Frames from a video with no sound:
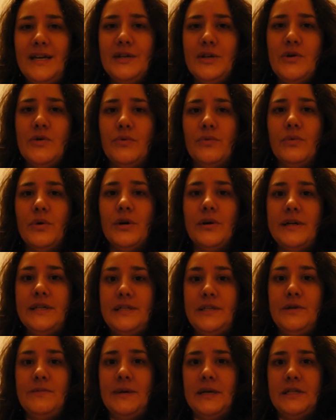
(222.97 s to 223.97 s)
Don't worry
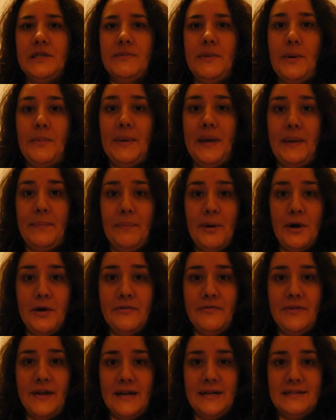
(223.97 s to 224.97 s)
too much about being
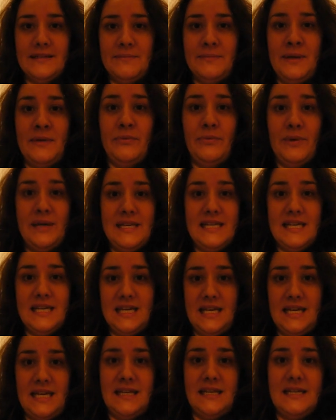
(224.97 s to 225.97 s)
perfect. I
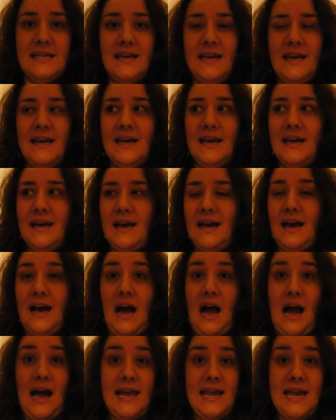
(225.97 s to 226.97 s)
mean,
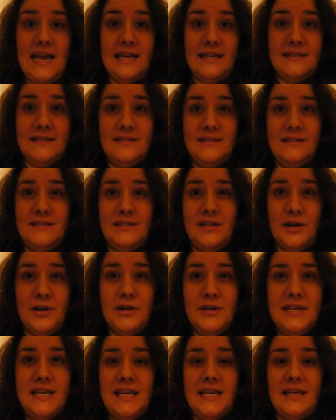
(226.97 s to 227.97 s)
I ate
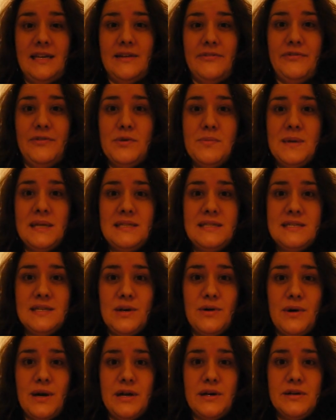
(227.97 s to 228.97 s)
turkey a few months
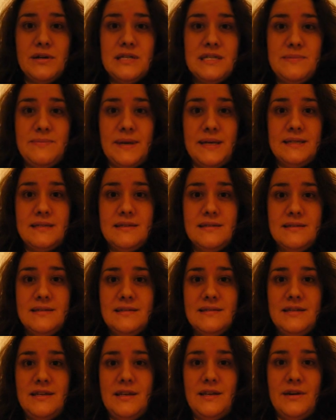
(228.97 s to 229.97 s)
ago at Christmas,
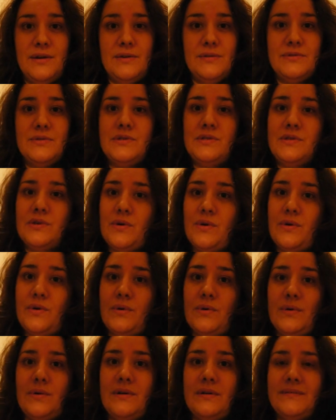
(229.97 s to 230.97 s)

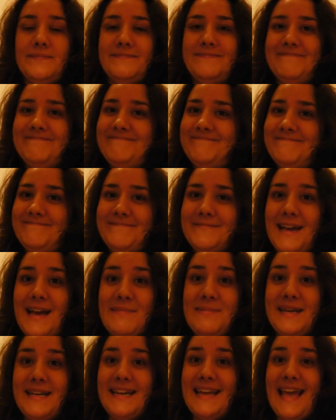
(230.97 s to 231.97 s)
so
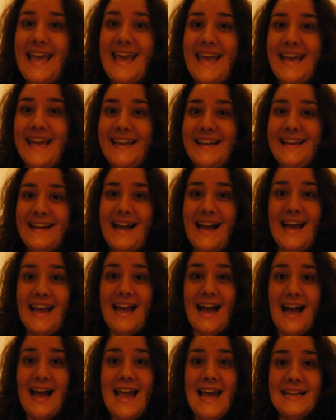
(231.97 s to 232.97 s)
I mean, hey,
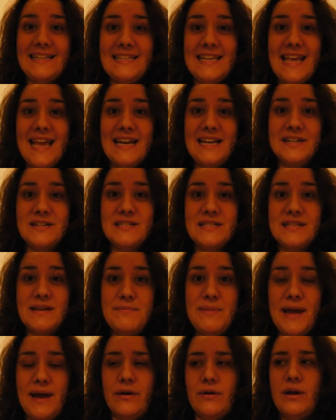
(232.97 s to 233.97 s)
I had to get here
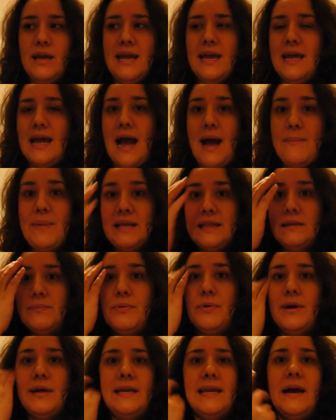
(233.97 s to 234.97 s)
somehow. I'm at the
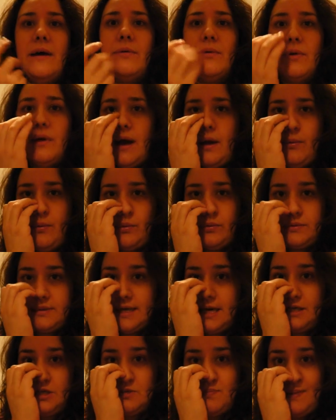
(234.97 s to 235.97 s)
point now where I won't
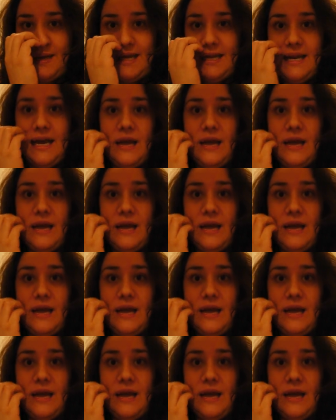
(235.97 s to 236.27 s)
touch meat.